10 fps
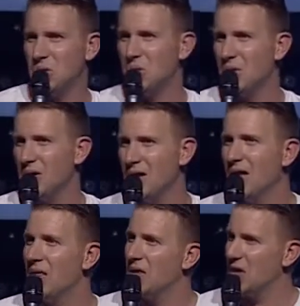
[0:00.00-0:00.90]
you
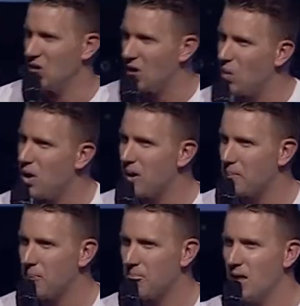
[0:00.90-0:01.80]
that, you know what?
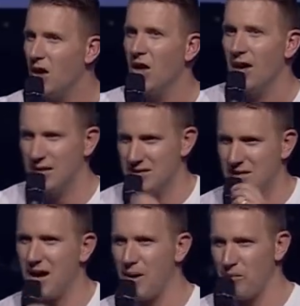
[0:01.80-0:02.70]
It's
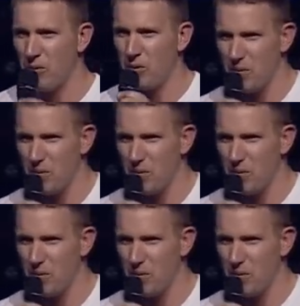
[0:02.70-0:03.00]
time we